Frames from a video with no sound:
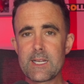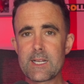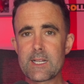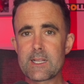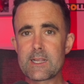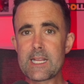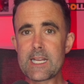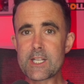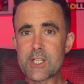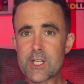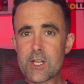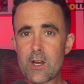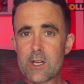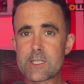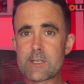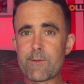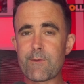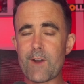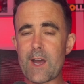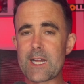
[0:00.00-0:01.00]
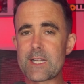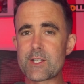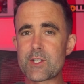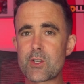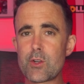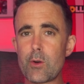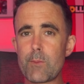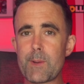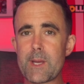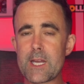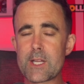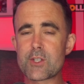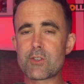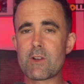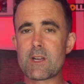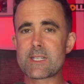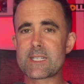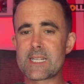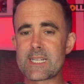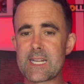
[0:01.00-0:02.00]
Leeds United fans, you'll be
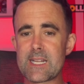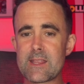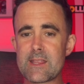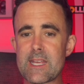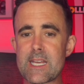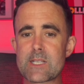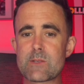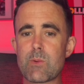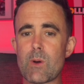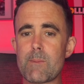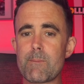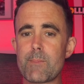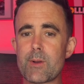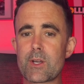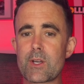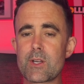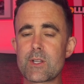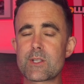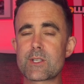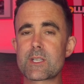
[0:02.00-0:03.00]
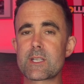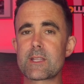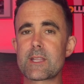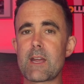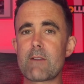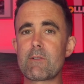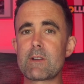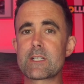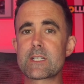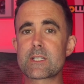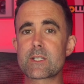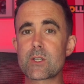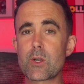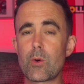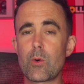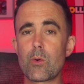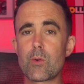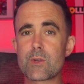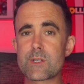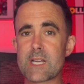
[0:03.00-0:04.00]
interested in this one because there is
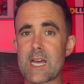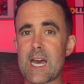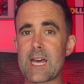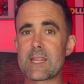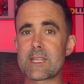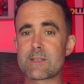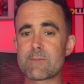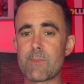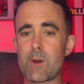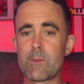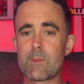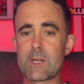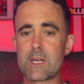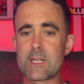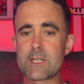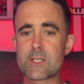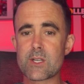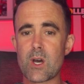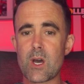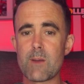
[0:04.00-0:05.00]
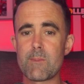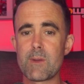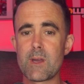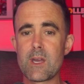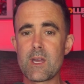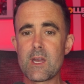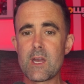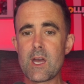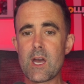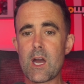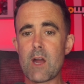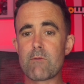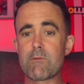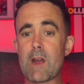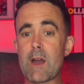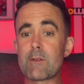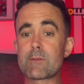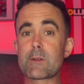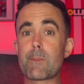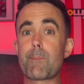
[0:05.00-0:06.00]
talks at this moment in time
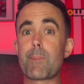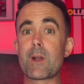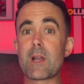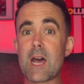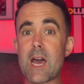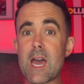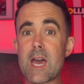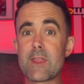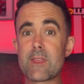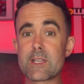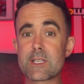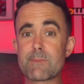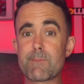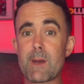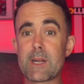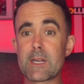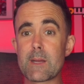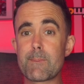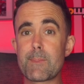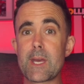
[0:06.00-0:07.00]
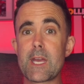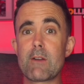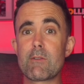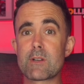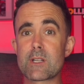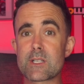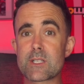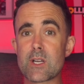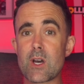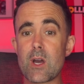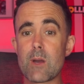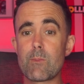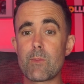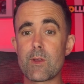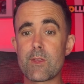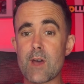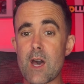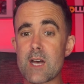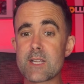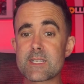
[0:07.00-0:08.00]
around a player that spent a period of time
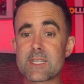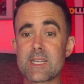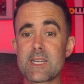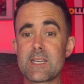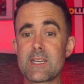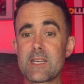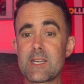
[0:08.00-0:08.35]
with us.